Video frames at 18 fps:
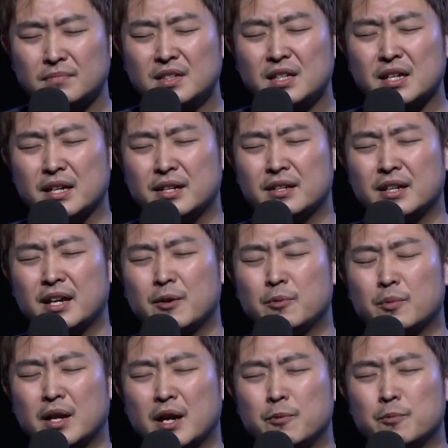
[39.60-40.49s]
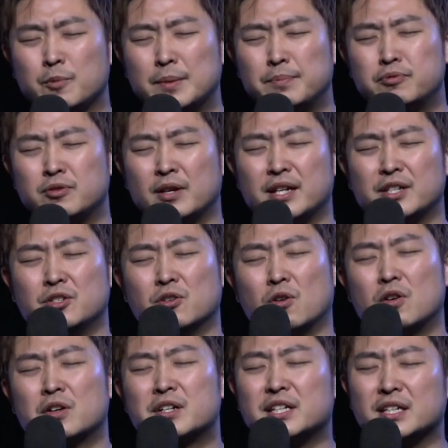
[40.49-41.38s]
and we pray
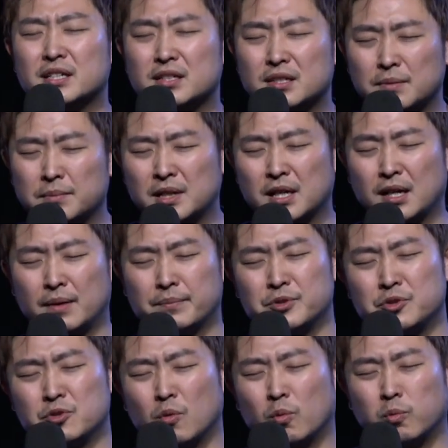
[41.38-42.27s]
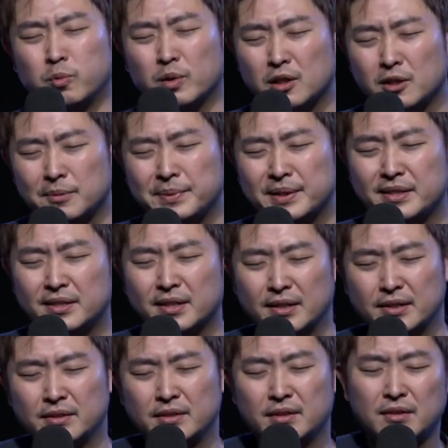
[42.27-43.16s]
your kingdom come, your will be
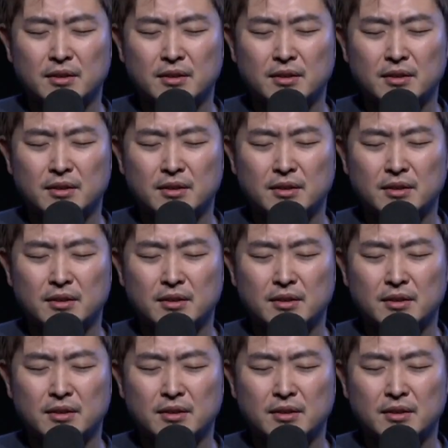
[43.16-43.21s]
done